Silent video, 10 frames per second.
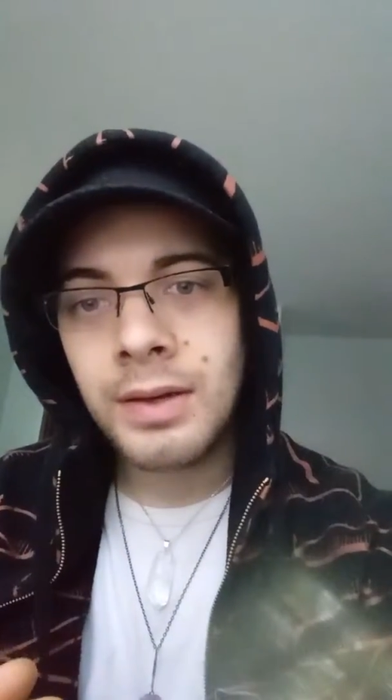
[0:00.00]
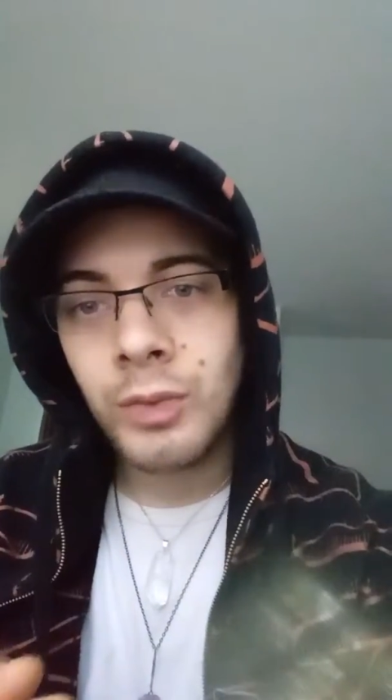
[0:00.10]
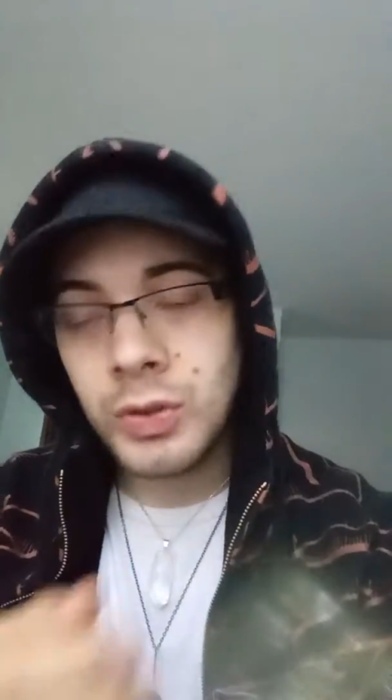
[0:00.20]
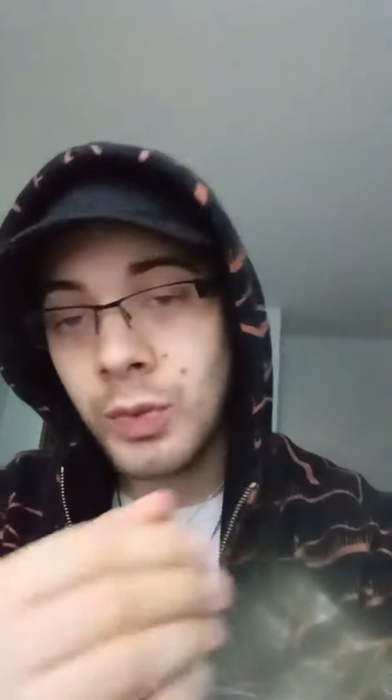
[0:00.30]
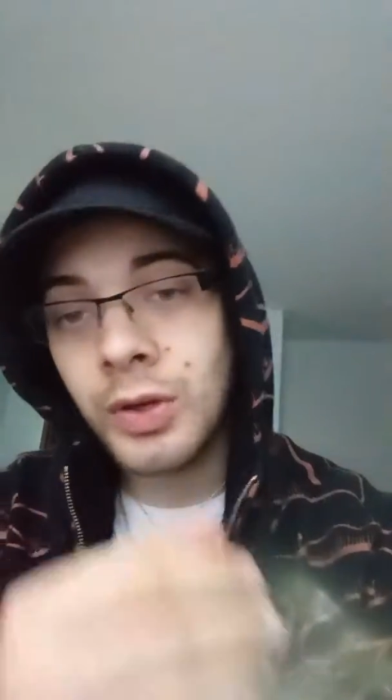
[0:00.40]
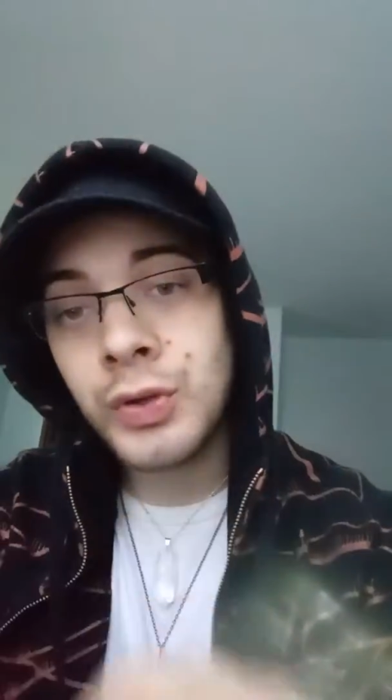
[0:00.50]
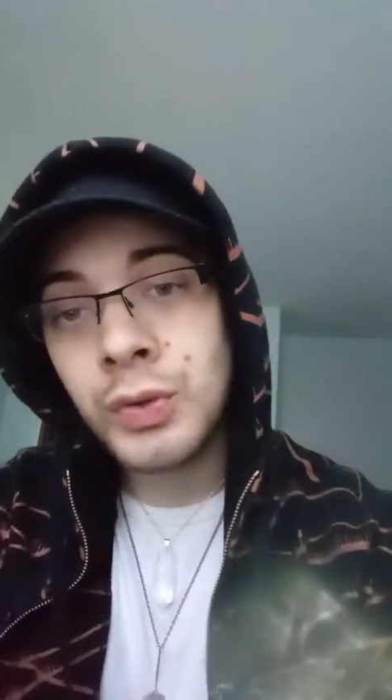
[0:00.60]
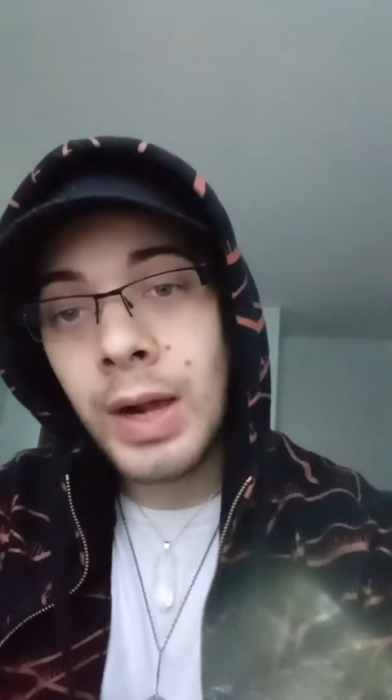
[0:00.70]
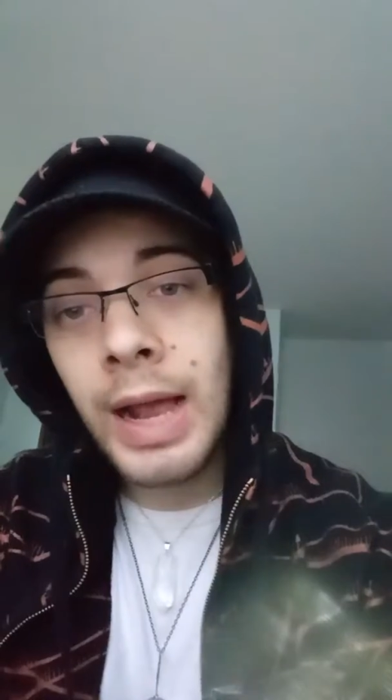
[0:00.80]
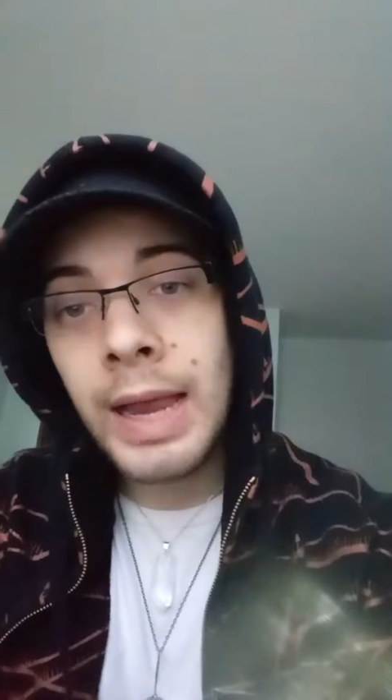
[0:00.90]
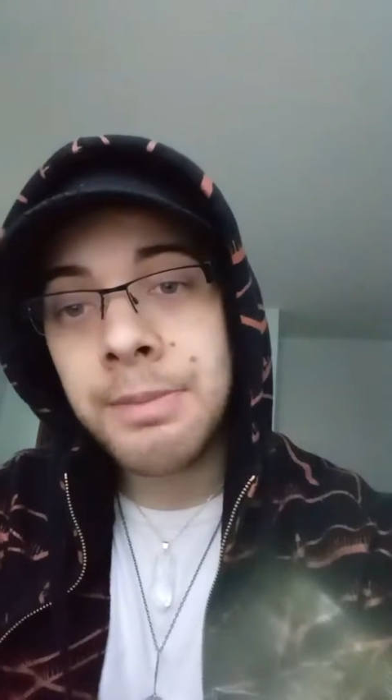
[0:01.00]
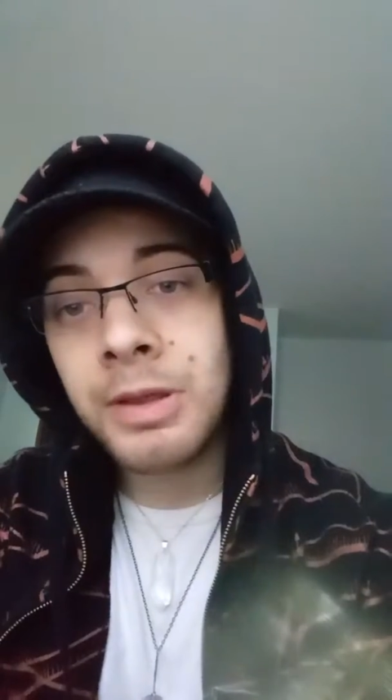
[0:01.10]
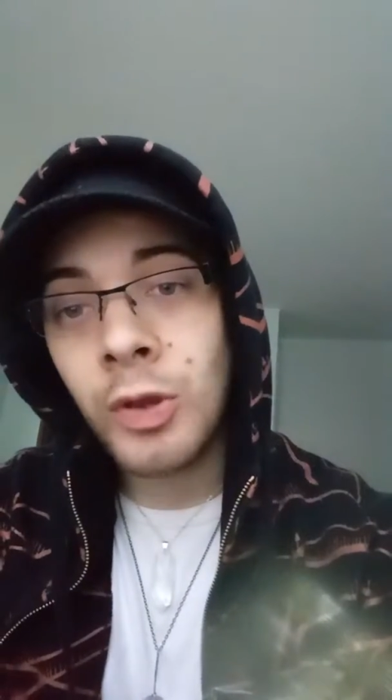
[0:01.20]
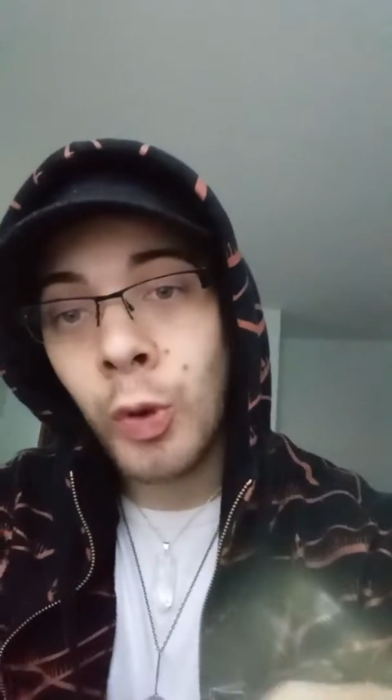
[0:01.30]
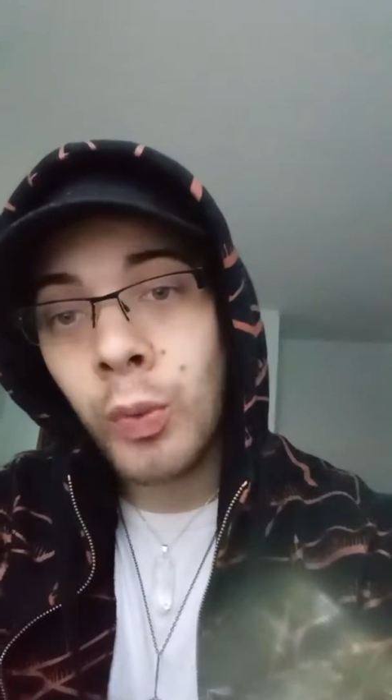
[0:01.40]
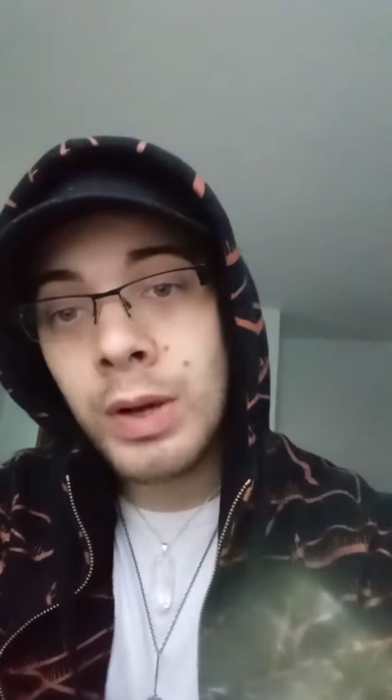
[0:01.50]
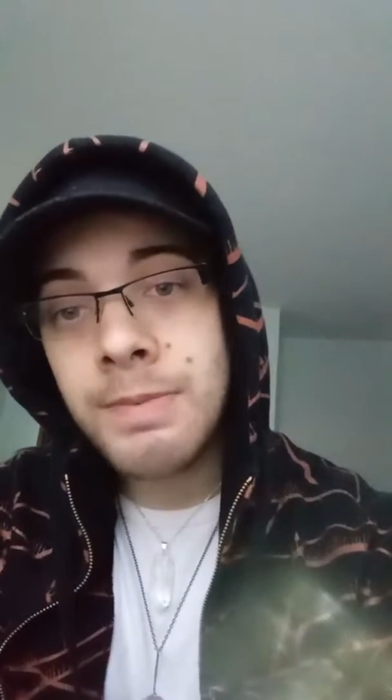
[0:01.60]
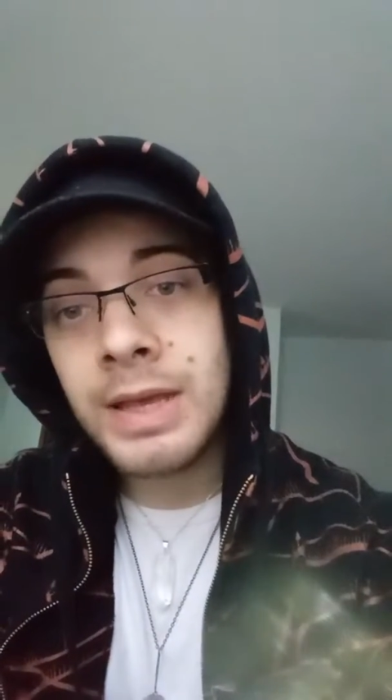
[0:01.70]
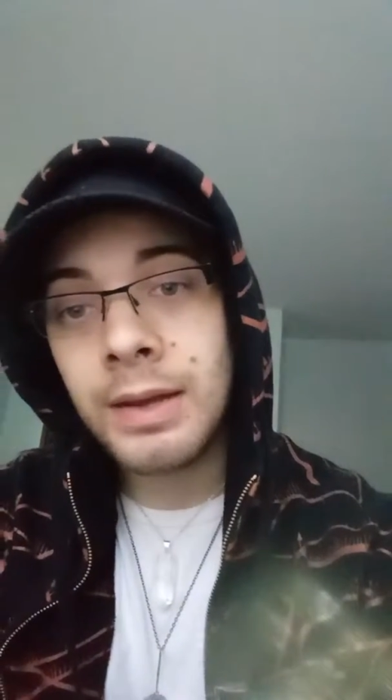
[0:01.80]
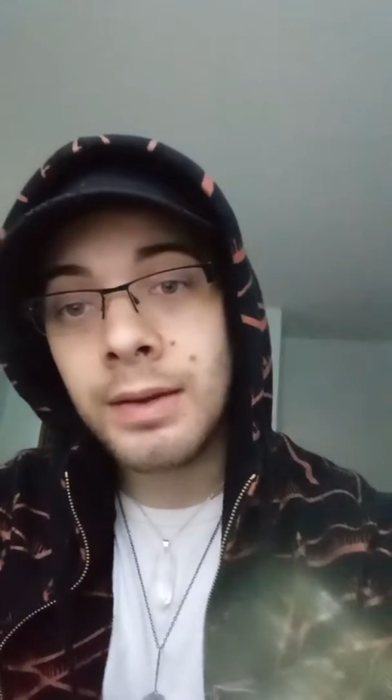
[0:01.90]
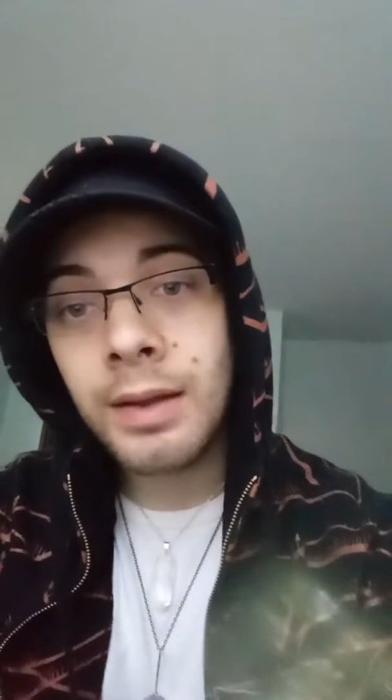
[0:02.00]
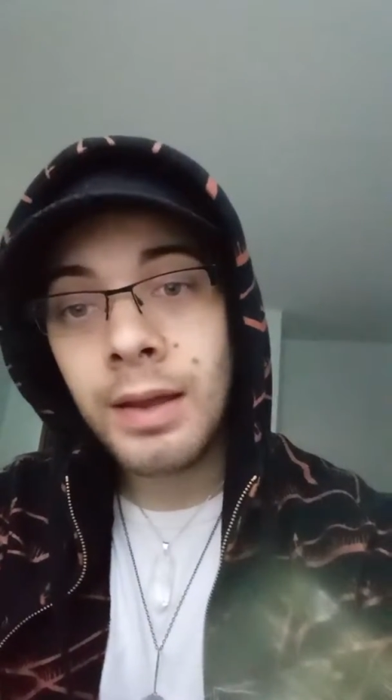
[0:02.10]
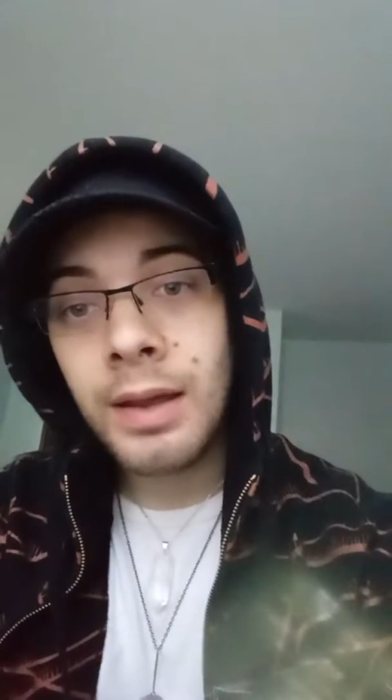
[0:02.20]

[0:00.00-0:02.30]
which were a tribe in the Caribbean